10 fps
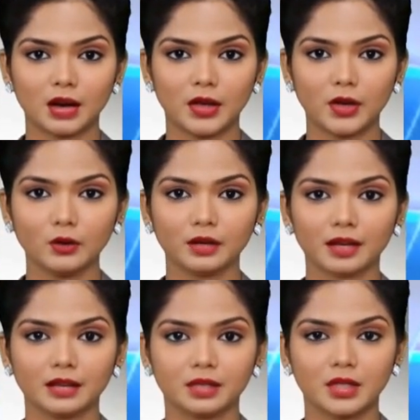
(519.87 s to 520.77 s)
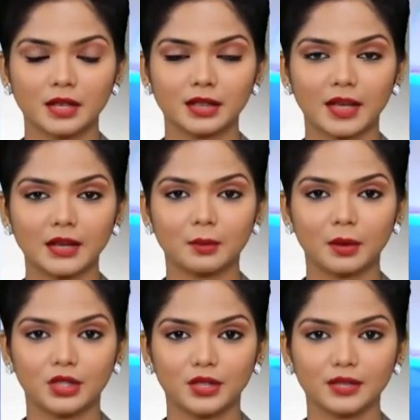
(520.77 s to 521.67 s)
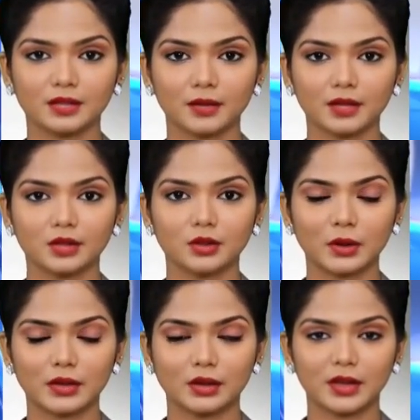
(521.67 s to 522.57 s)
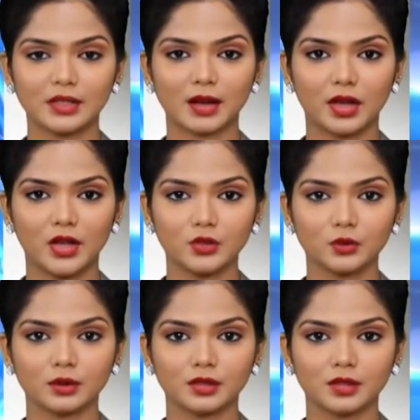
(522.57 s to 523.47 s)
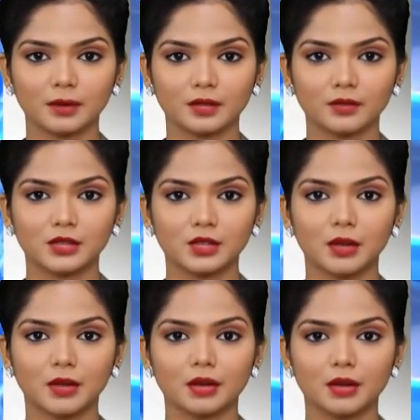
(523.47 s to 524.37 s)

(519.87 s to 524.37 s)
The organizers said the exhibition is expected to increase heritage tourism in the region.